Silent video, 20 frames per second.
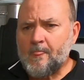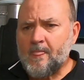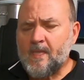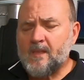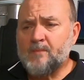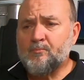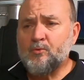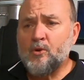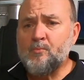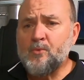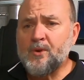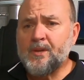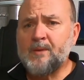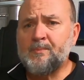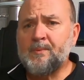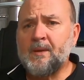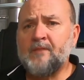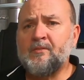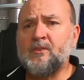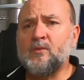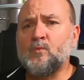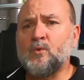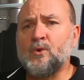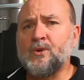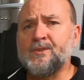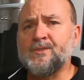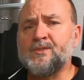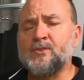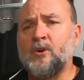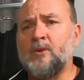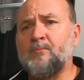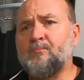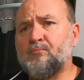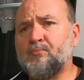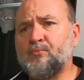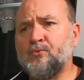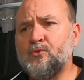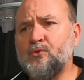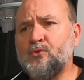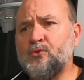The problem I kept having was I'd
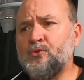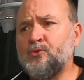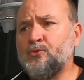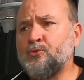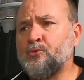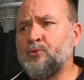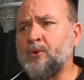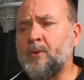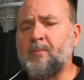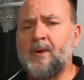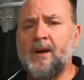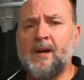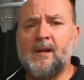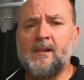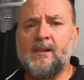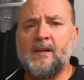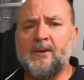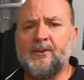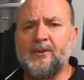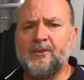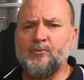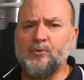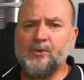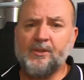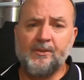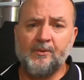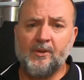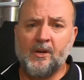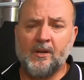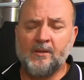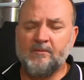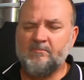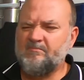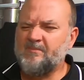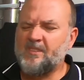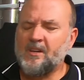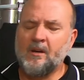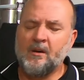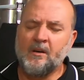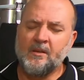brew a pale ale and
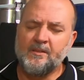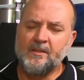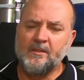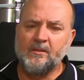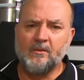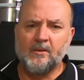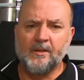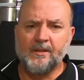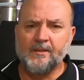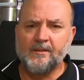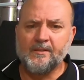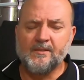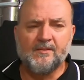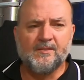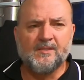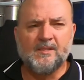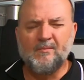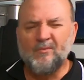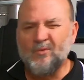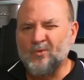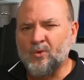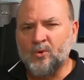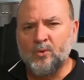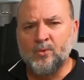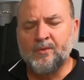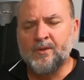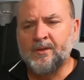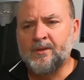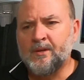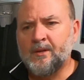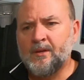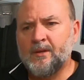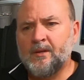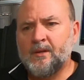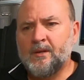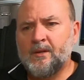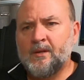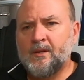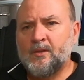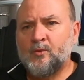I didn't like it. There's something wrong with it.
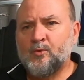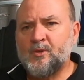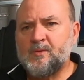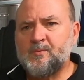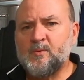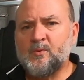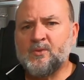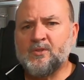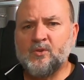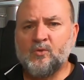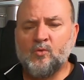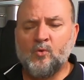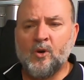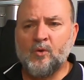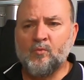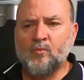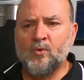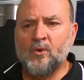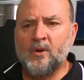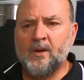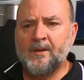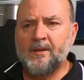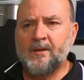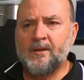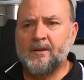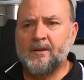The recipe wasn't quite right.